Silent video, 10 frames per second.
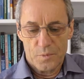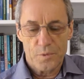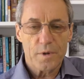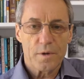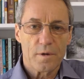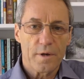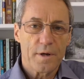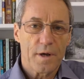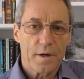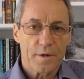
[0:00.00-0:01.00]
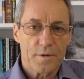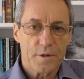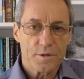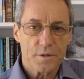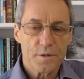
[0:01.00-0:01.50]
Product line
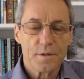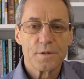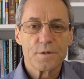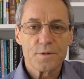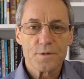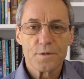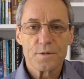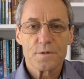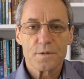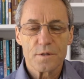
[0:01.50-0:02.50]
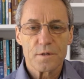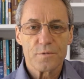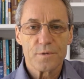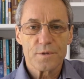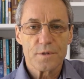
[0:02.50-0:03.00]
architecture concerns
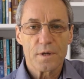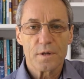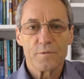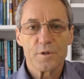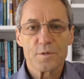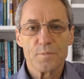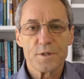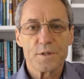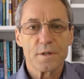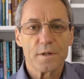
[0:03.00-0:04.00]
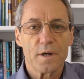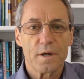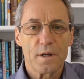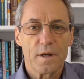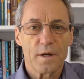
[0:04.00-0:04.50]
itself with a set of explicitly
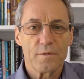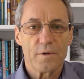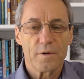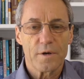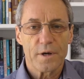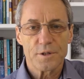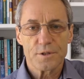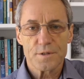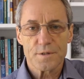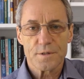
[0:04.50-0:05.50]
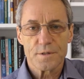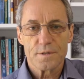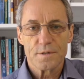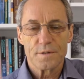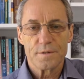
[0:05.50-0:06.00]
allowed variations
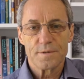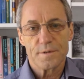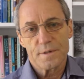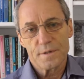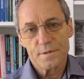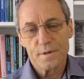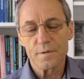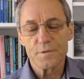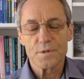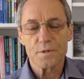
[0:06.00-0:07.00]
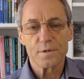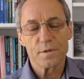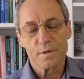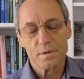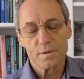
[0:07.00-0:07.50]
and obviously
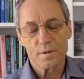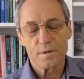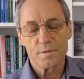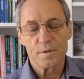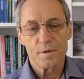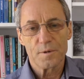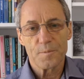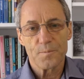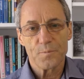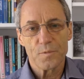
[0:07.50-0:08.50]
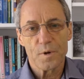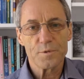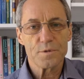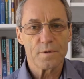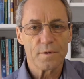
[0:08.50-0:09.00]
the, the um,
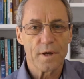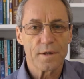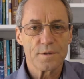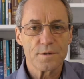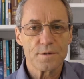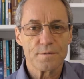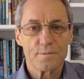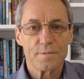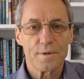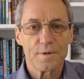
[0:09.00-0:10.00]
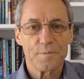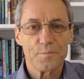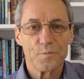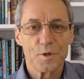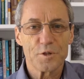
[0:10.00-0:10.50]
opposite of that is
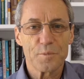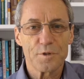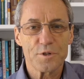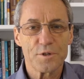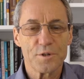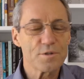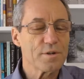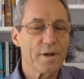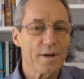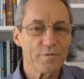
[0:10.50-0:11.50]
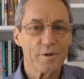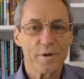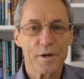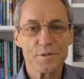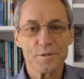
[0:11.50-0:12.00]
um, explicitly disallowed
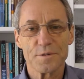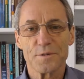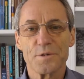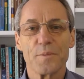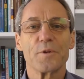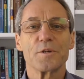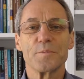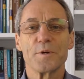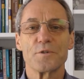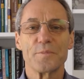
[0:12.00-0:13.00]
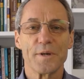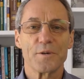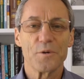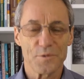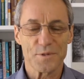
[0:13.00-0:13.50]
variations. So some things must remain
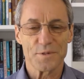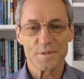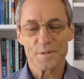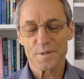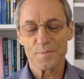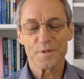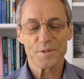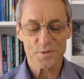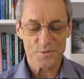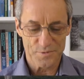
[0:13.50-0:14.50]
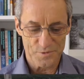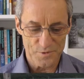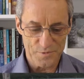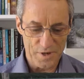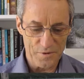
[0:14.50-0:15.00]
constant and some things do,
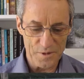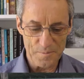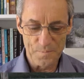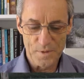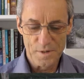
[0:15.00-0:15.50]
do vary.